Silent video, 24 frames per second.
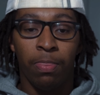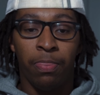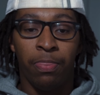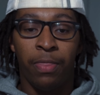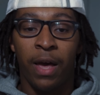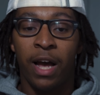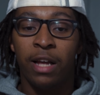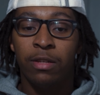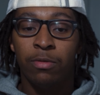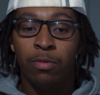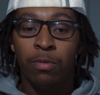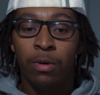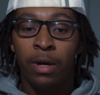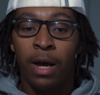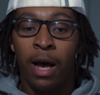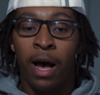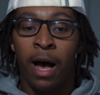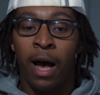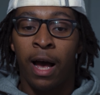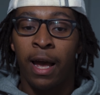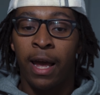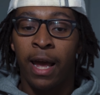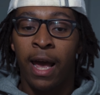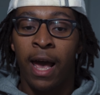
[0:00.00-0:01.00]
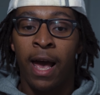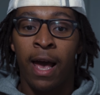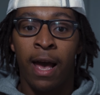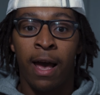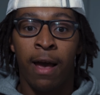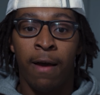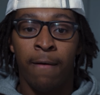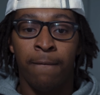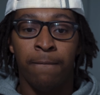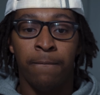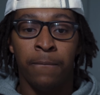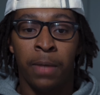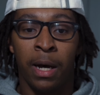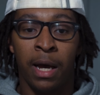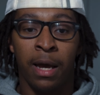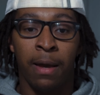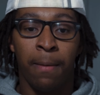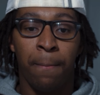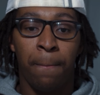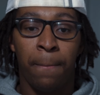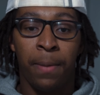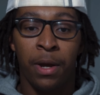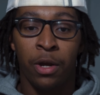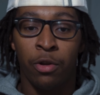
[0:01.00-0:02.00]
that's what I have my
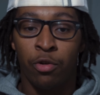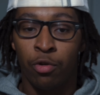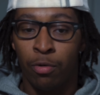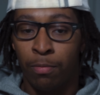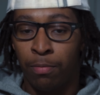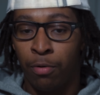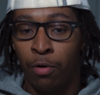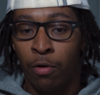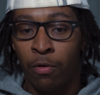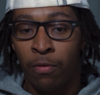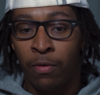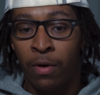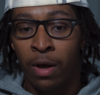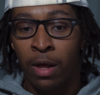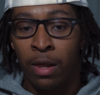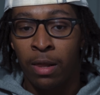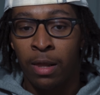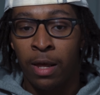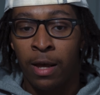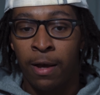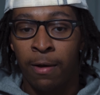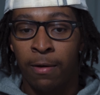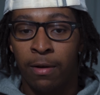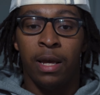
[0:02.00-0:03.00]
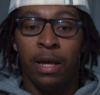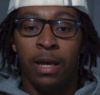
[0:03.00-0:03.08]
picture profile at.